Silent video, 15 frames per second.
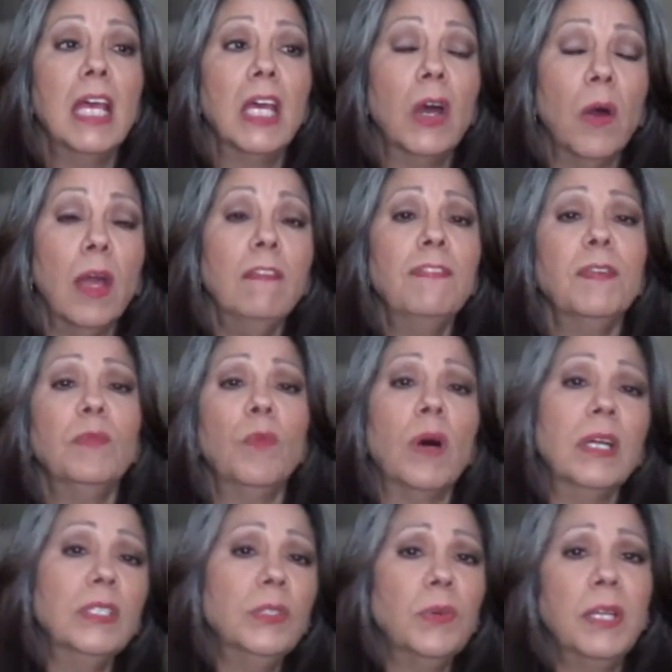Going from
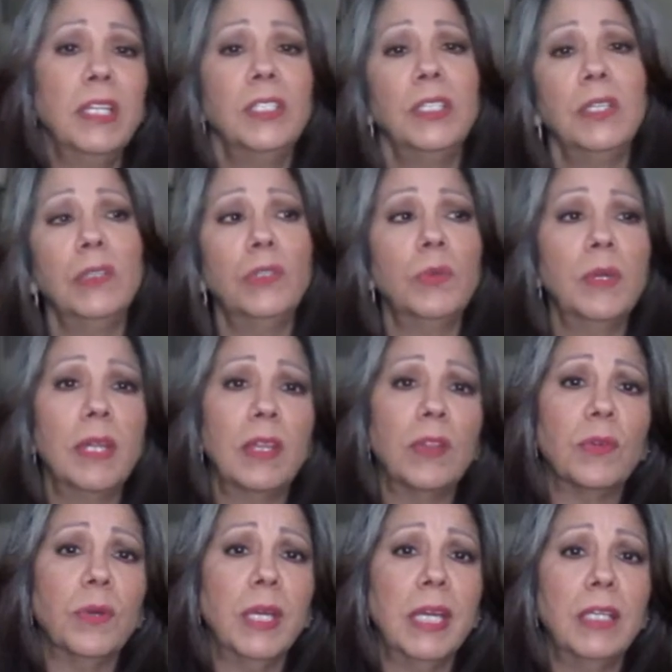122,
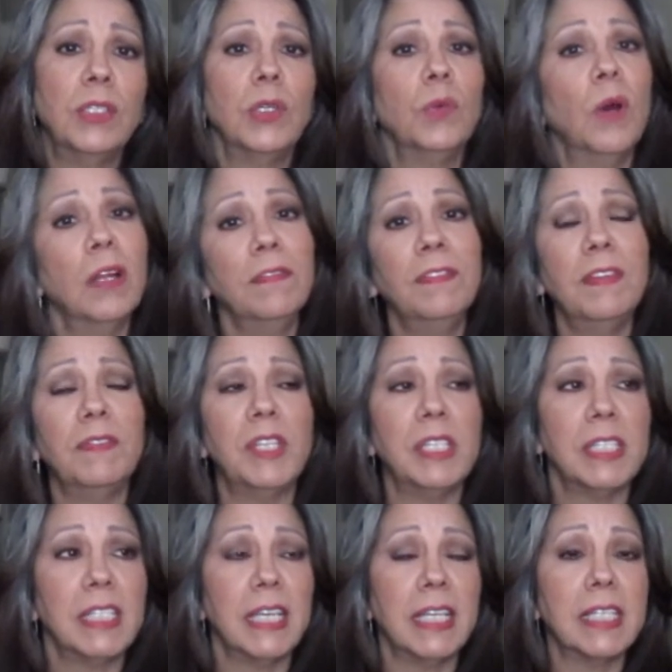23 to
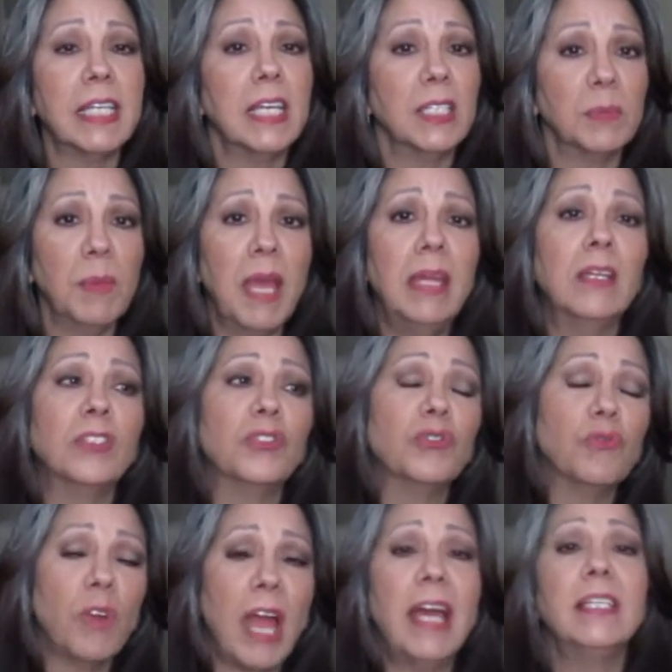156 has made a
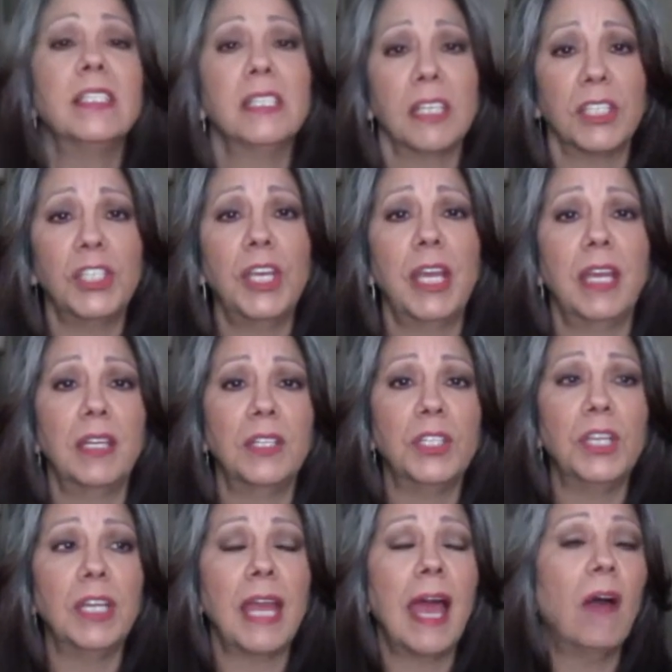drastic
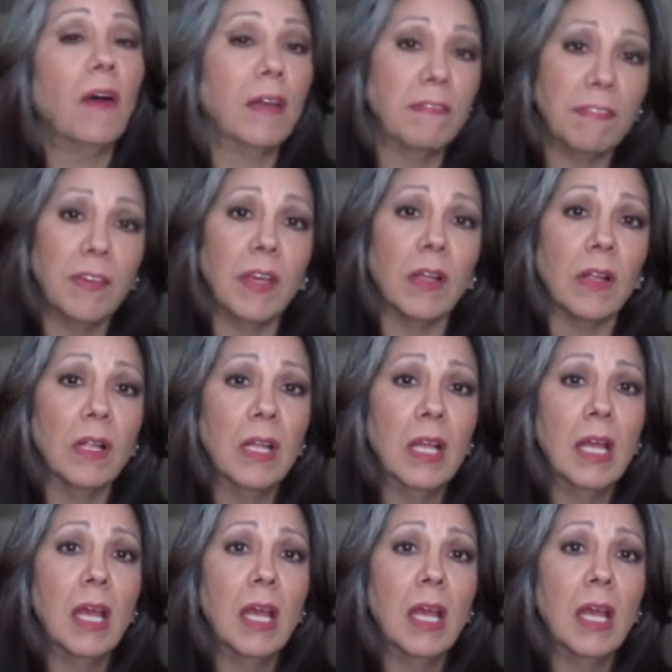change in how I feel.